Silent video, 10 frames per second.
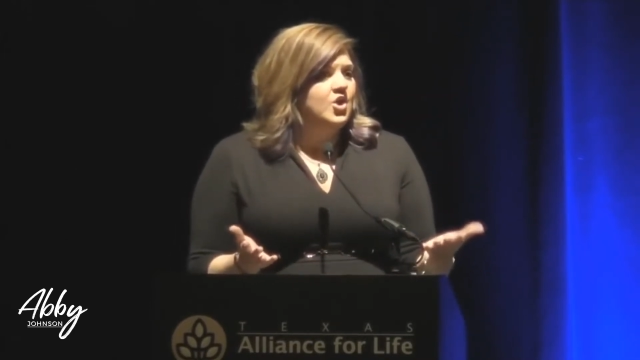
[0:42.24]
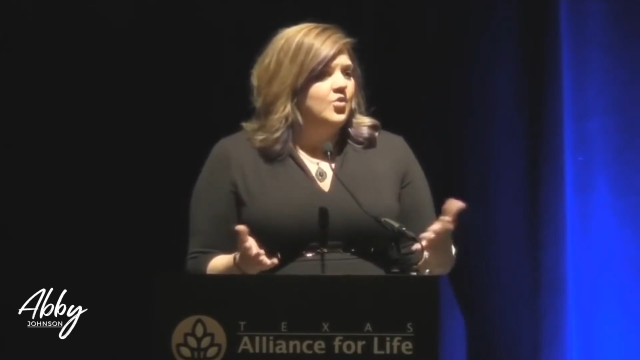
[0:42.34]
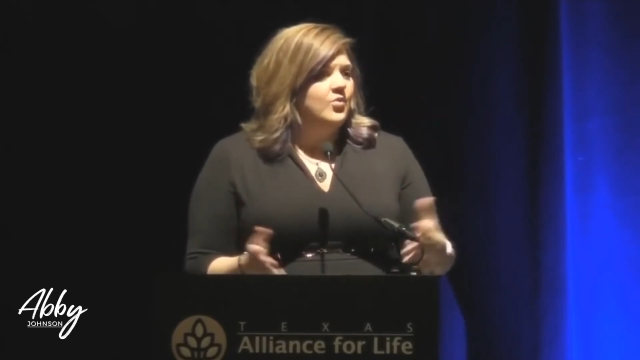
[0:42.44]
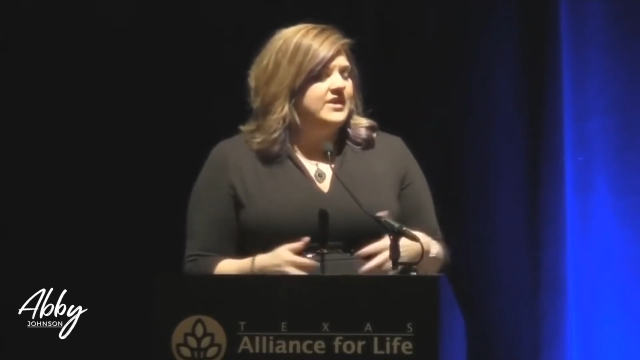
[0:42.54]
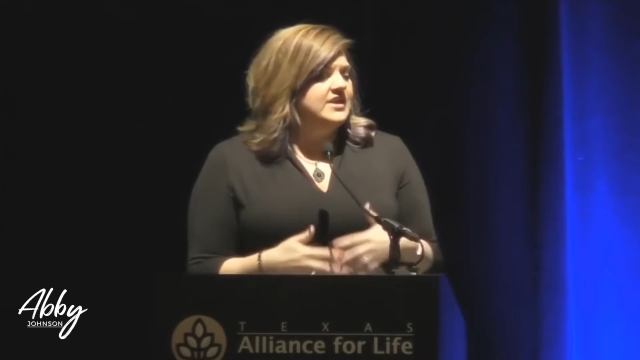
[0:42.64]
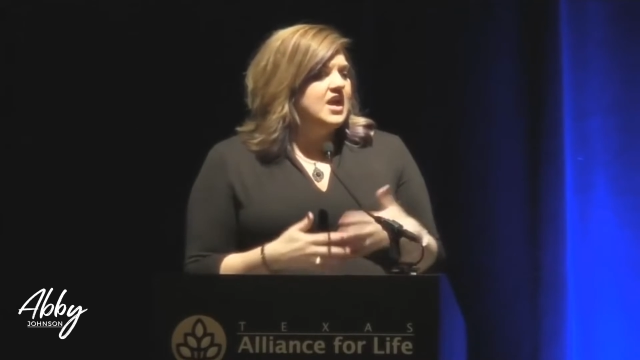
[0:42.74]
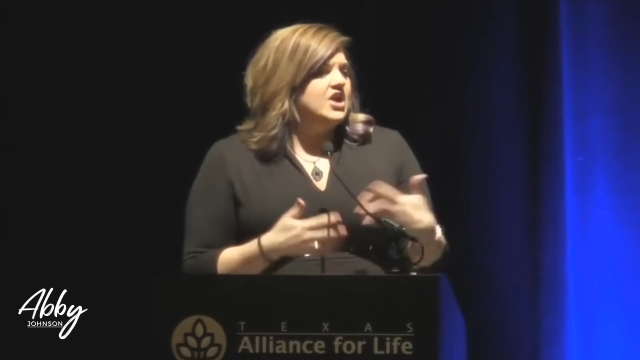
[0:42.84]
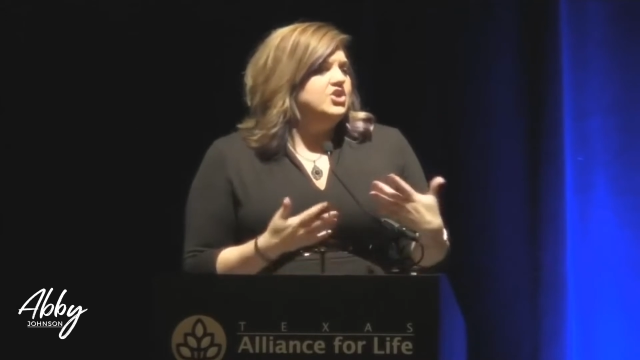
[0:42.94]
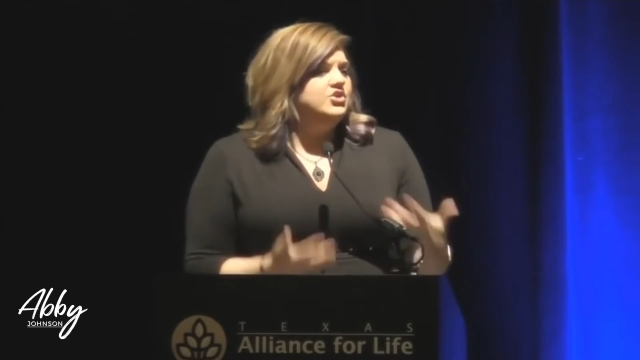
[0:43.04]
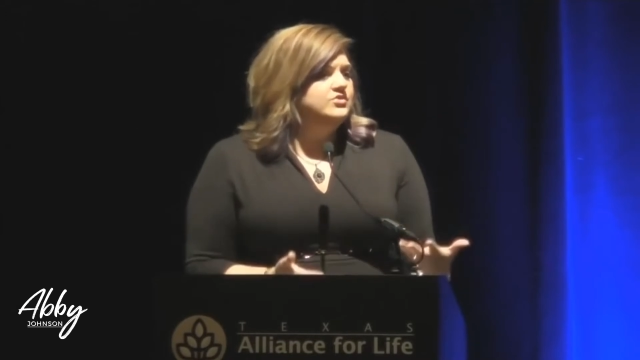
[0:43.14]
We did
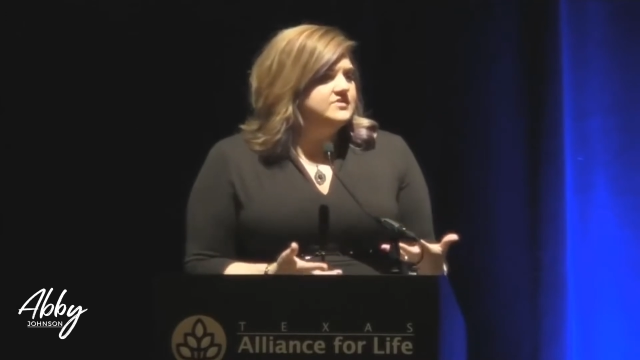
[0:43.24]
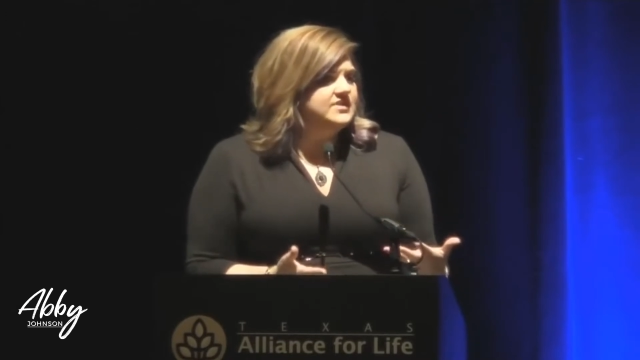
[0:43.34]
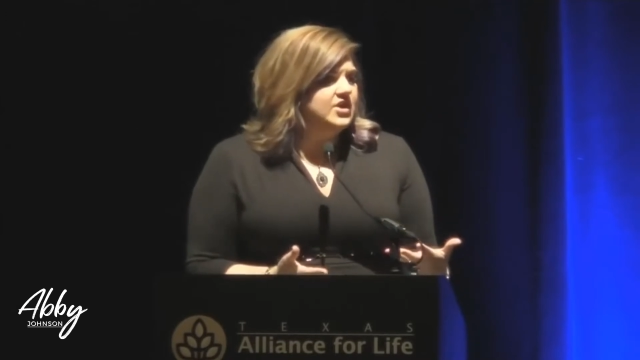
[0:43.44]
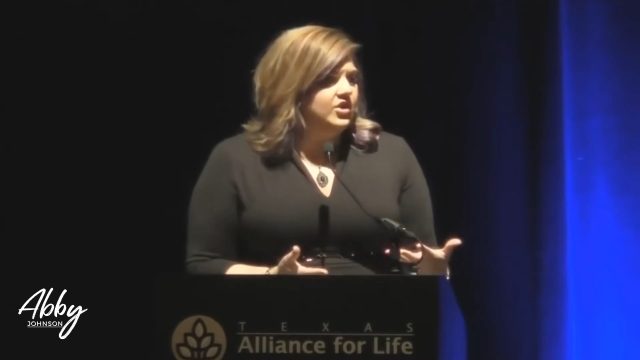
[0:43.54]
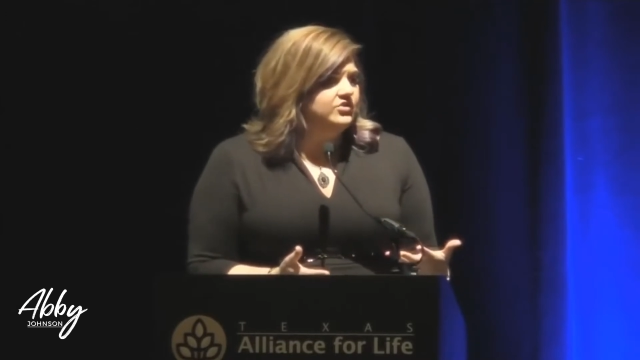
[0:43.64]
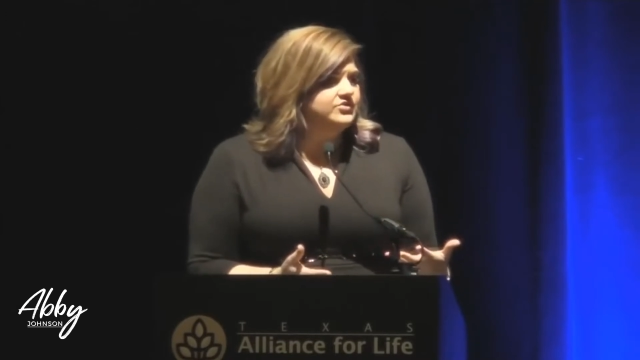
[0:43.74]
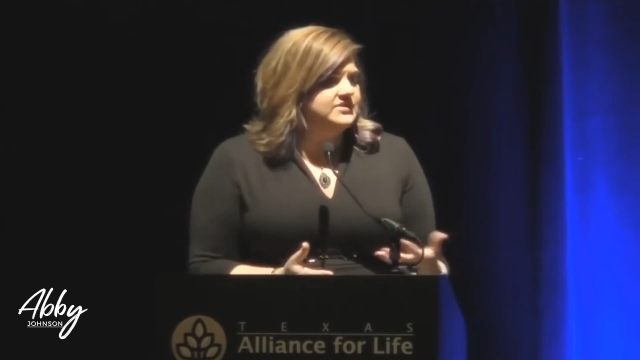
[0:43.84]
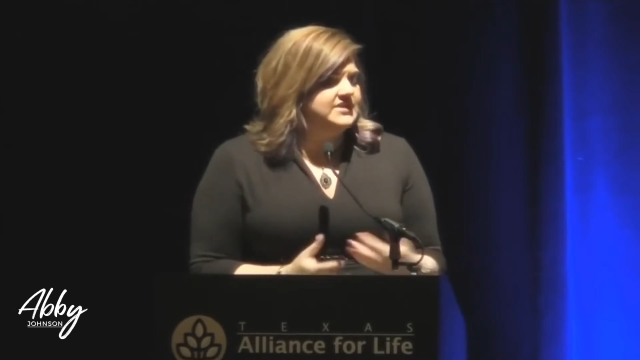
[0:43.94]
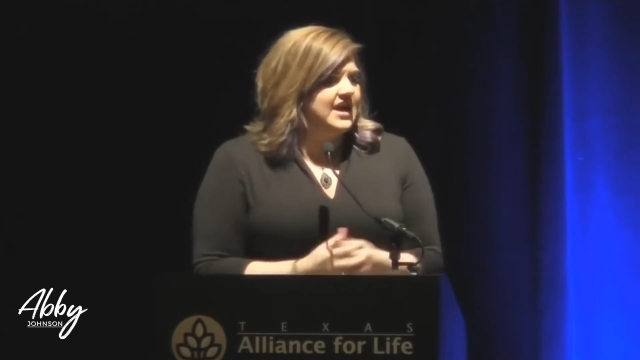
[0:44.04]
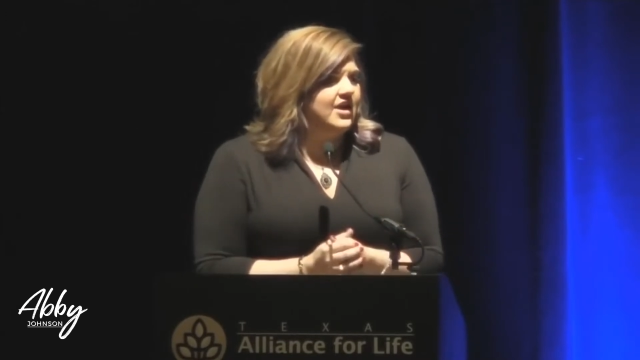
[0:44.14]
not use the
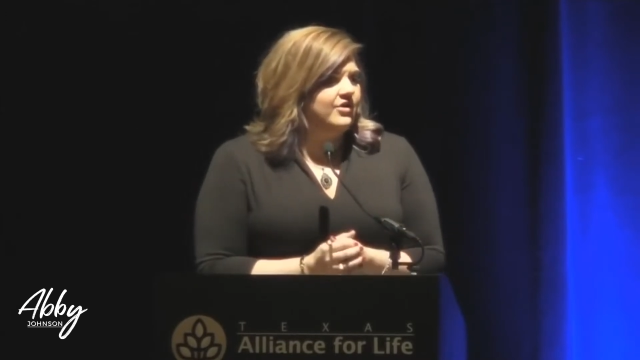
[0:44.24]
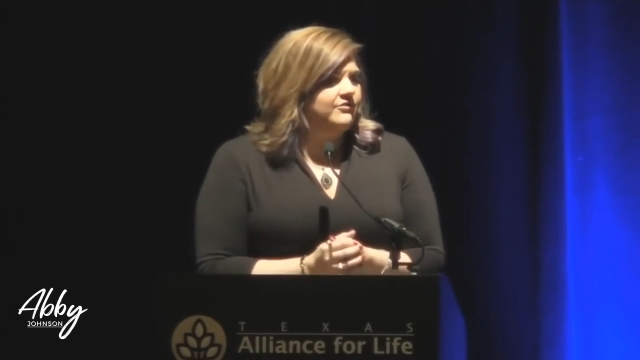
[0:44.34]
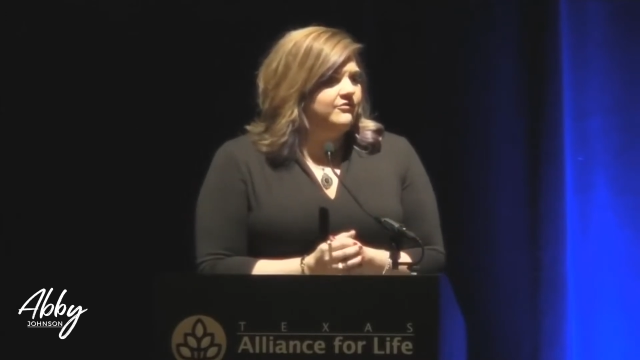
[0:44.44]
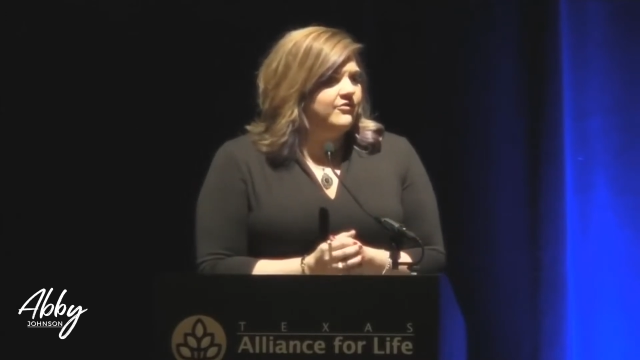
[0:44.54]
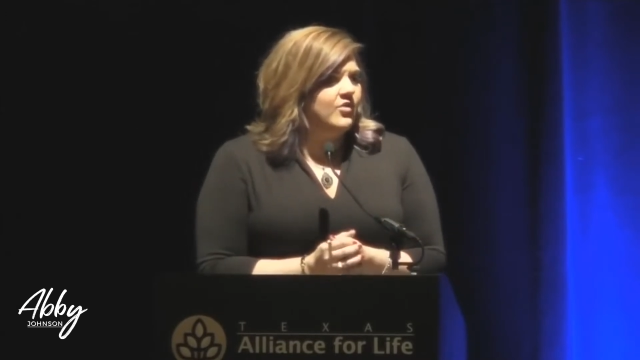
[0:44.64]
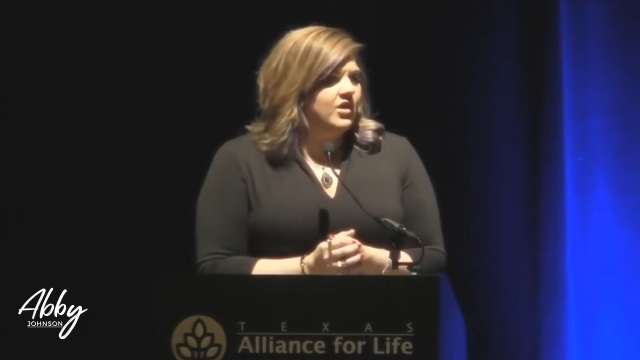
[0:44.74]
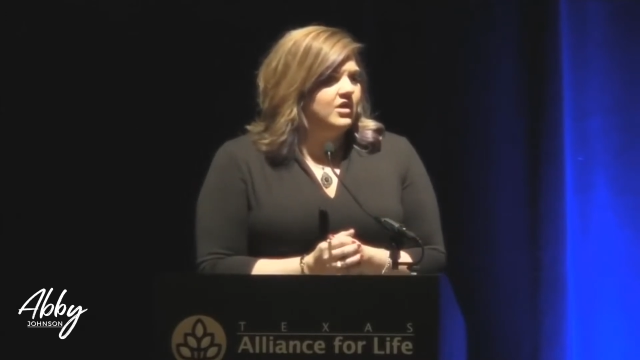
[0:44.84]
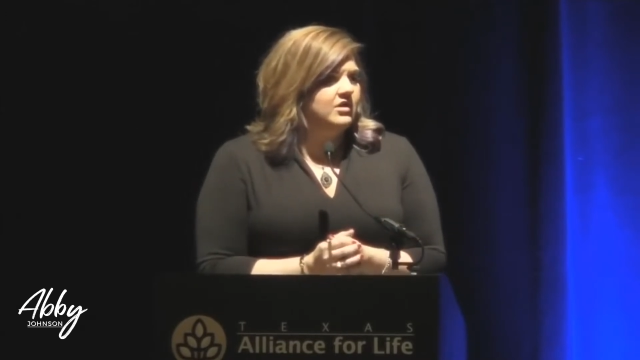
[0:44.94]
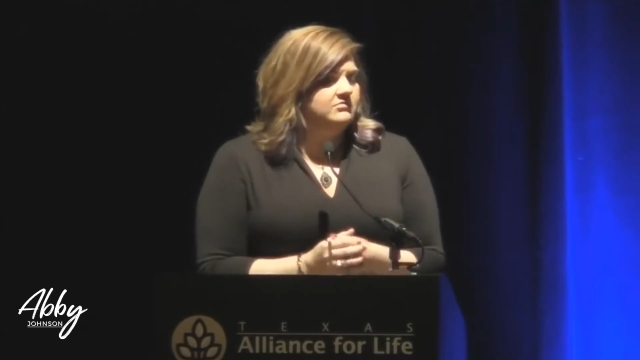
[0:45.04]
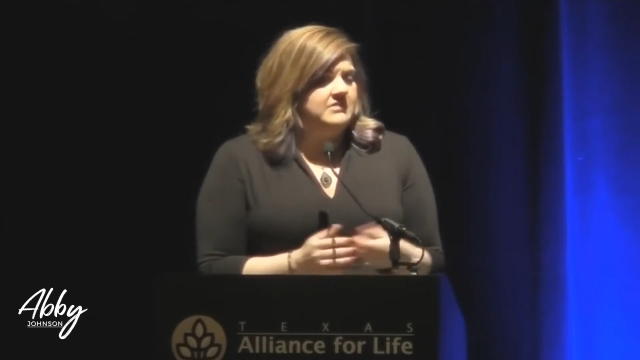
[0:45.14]
ultrasound for